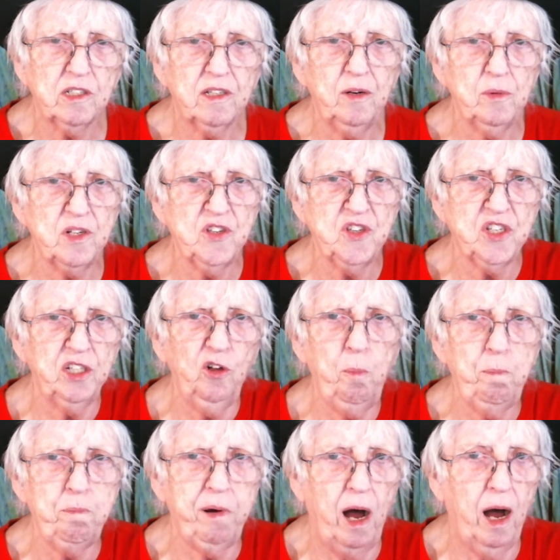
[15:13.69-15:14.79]
It was
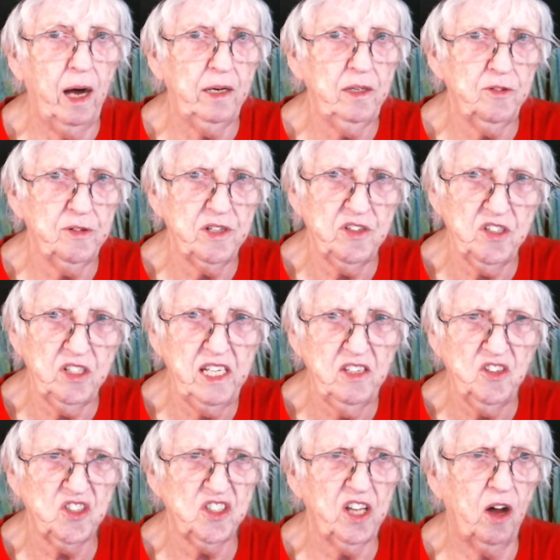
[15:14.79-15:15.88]
still ponderously
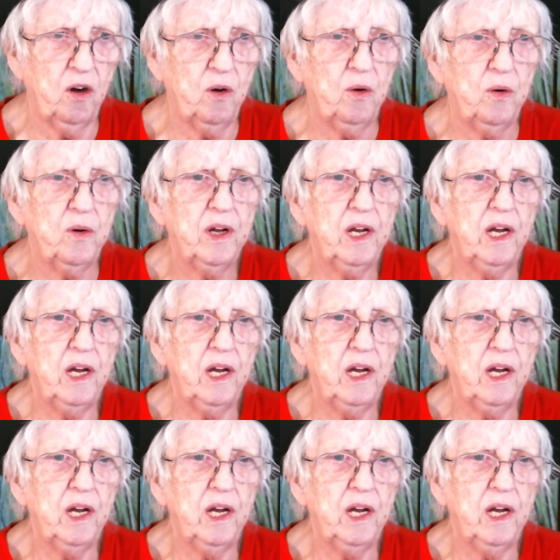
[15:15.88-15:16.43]
slow